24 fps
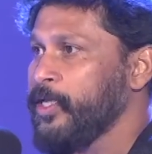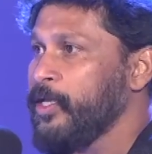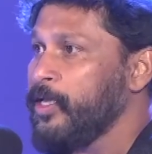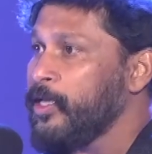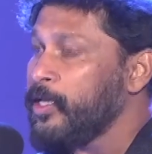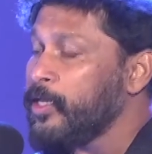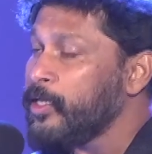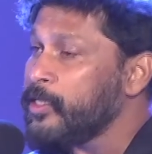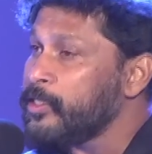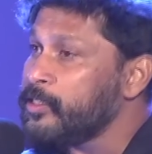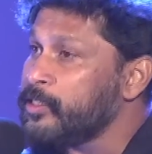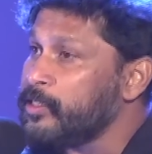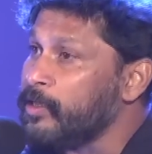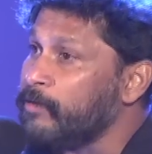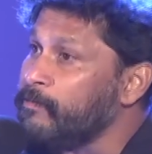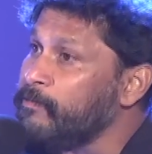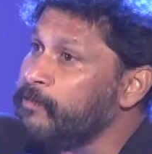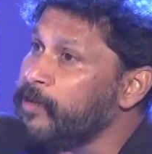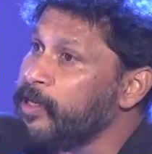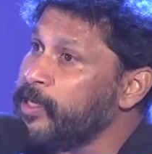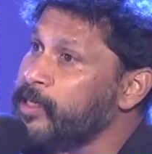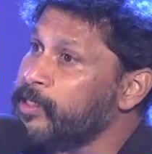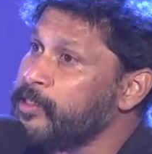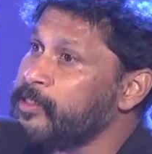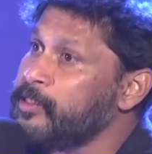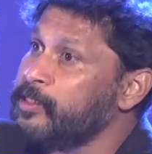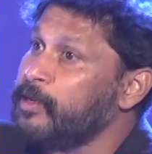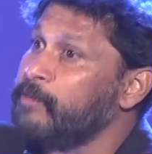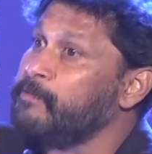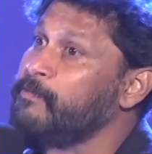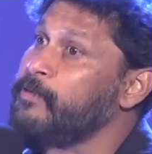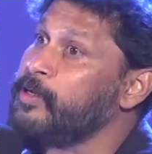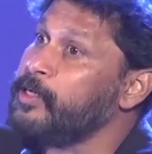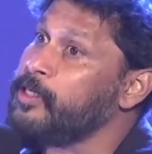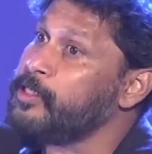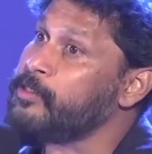somewhere someone
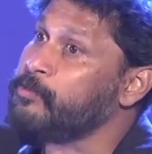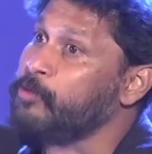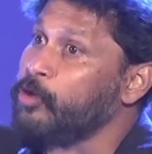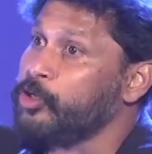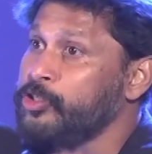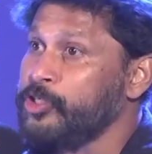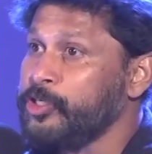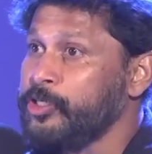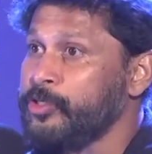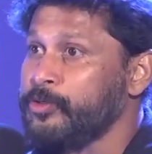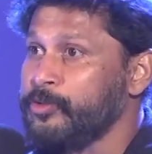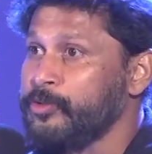is watching you.